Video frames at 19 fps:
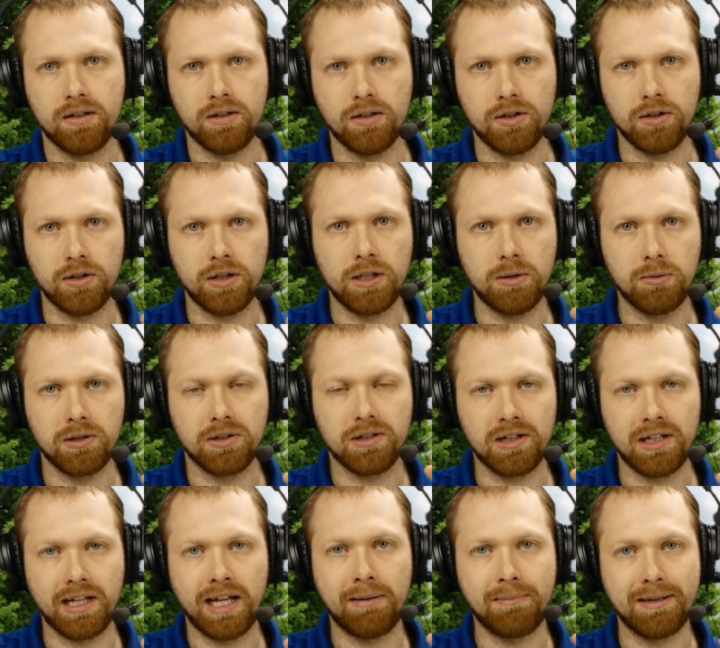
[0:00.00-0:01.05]
he was
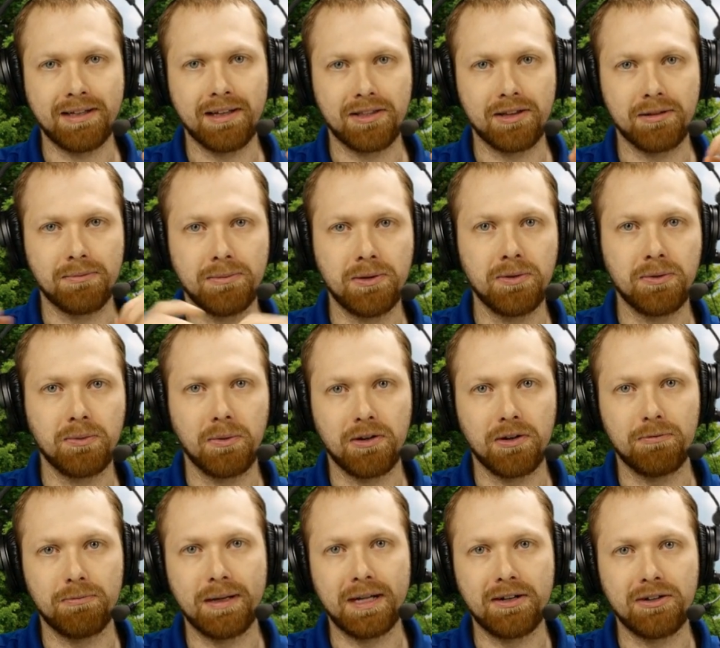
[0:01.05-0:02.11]
claiming that the moon would
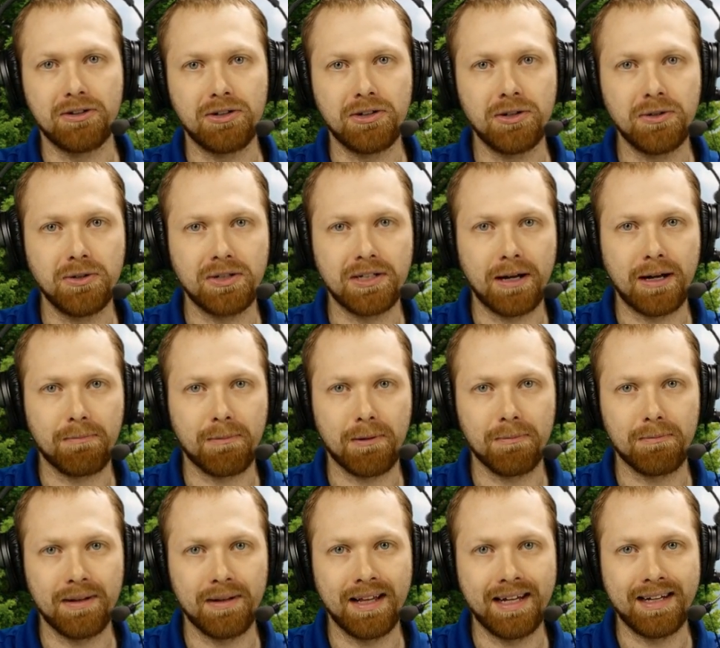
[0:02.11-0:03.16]
have been in two
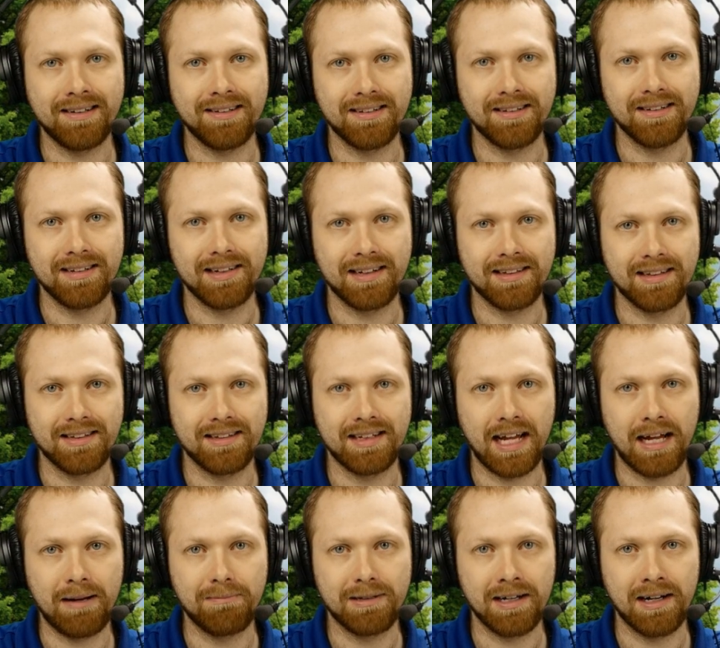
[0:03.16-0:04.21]
separate places at the
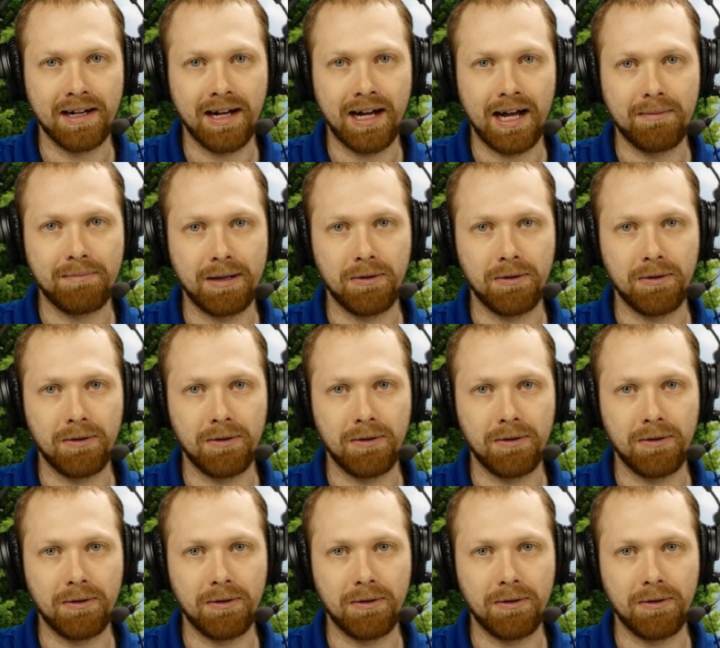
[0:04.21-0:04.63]
same time.